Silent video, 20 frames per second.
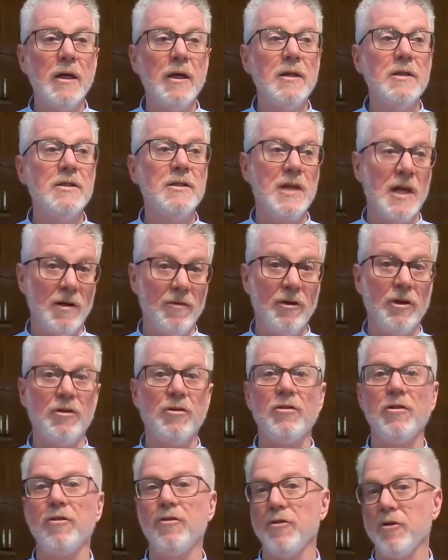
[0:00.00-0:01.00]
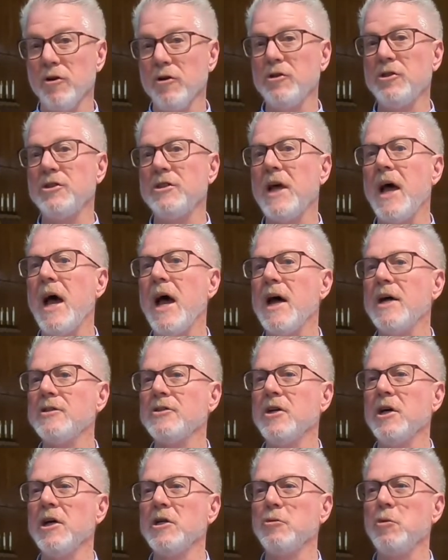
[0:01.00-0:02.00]
David's first
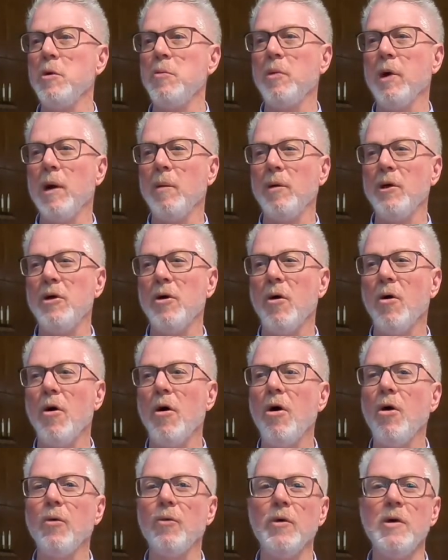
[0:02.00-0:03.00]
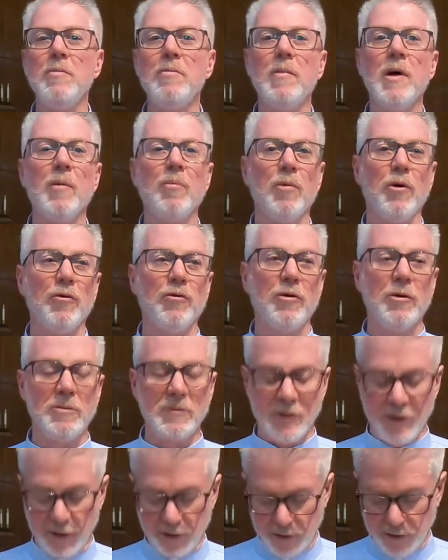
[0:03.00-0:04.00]
task, as we probably all remember from
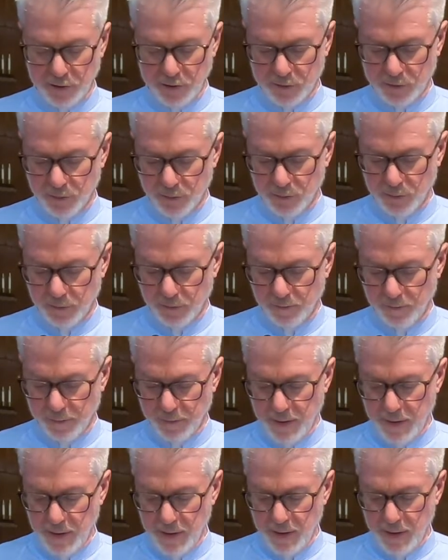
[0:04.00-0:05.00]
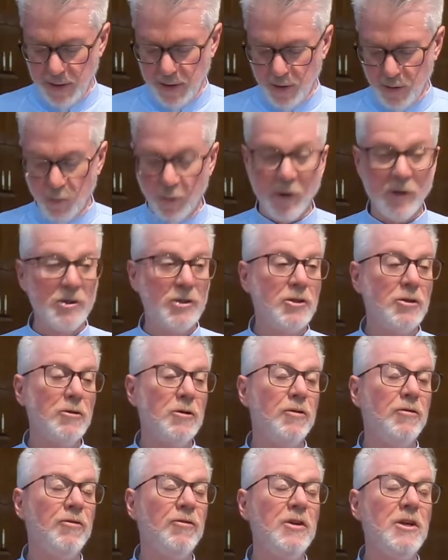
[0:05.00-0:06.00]
Sunday school, was to
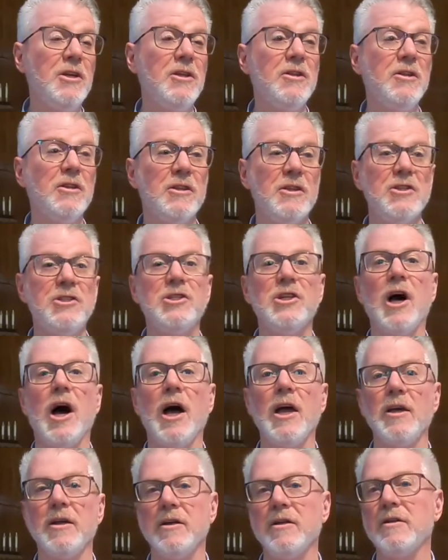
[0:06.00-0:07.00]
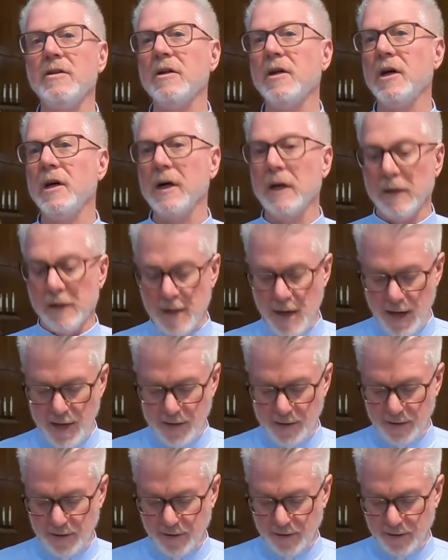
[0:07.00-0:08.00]
defeat the giant
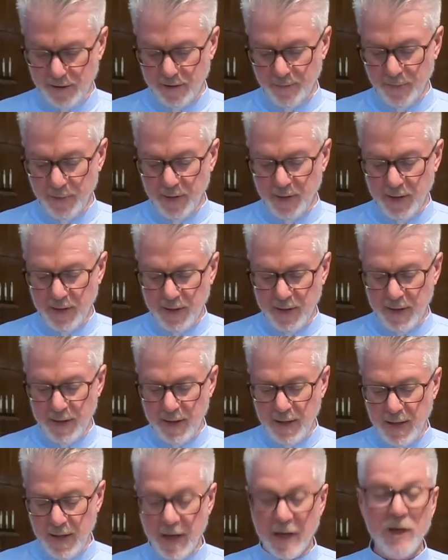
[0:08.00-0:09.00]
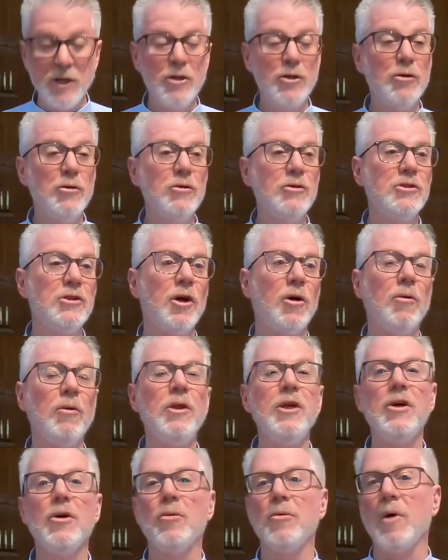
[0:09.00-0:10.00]
Goliath, and he used
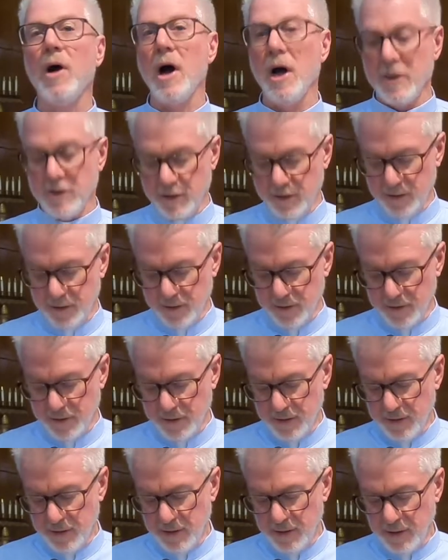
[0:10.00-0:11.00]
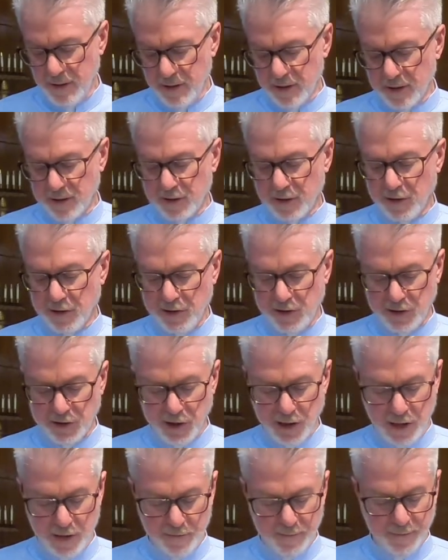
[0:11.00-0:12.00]
only a rock in a
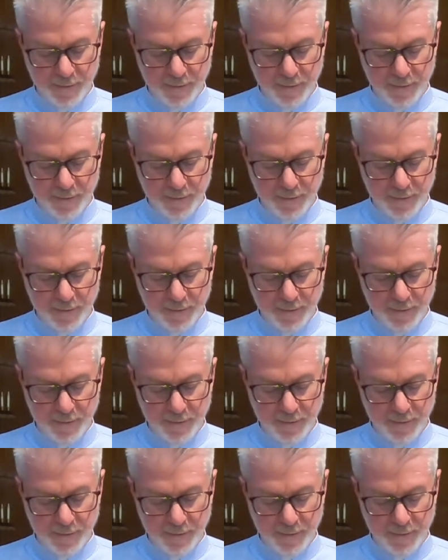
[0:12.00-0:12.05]
slingshot.